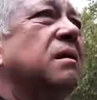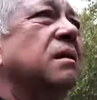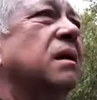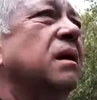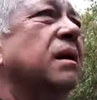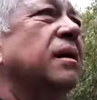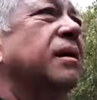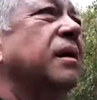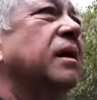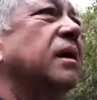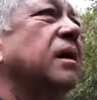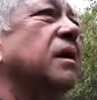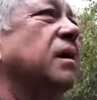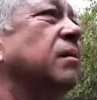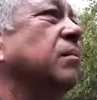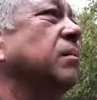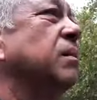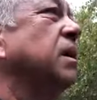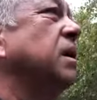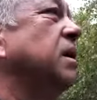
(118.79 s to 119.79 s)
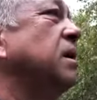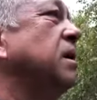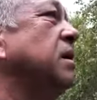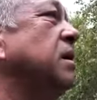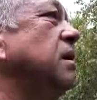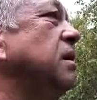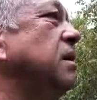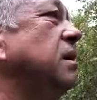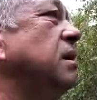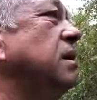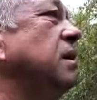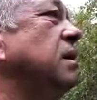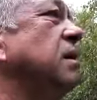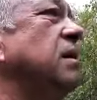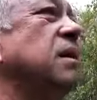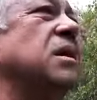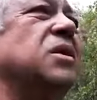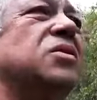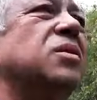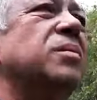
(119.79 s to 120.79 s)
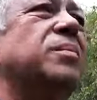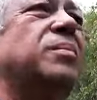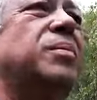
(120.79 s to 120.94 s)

yeah, I think I'm. It's all